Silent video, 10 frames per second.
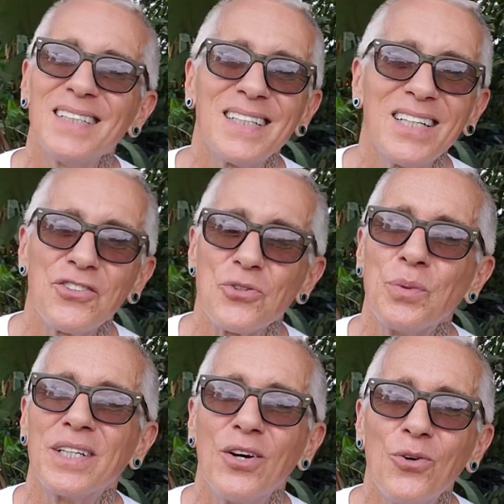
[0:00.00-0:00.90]
honey, should
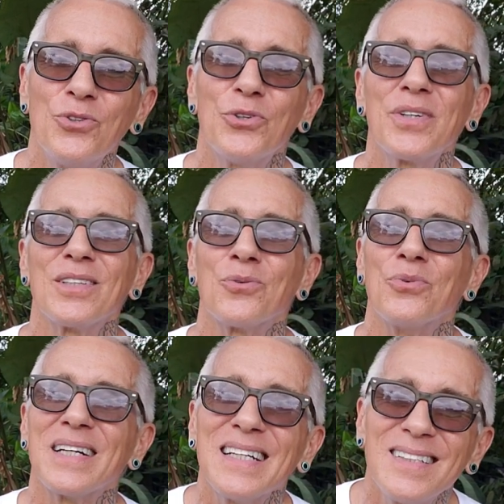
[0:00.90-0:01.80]
we go during the
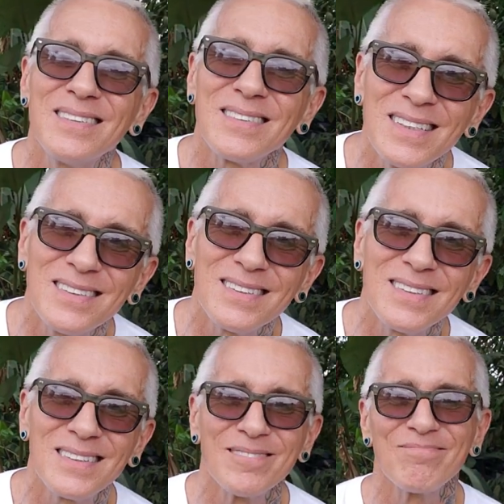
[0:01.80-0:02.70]
rainy
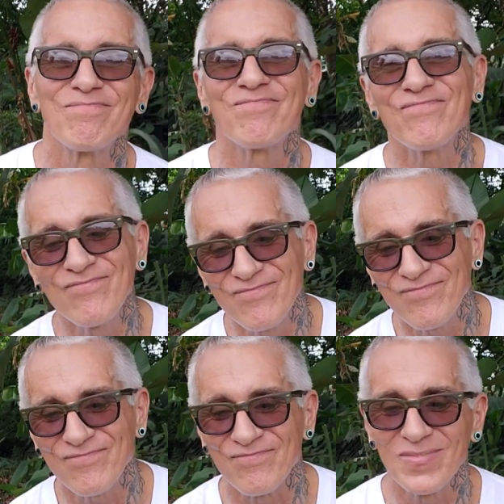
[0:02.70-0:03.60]
season?"
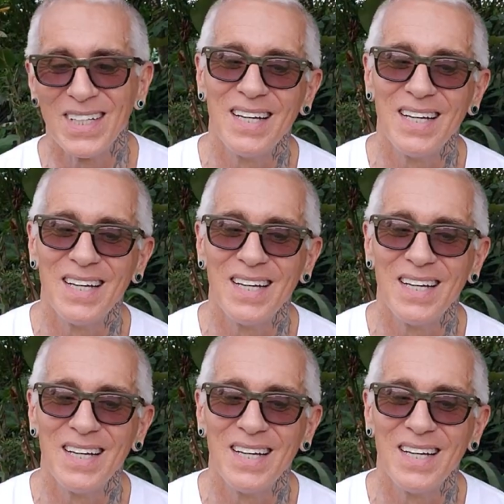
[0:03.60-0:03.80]
Hmm.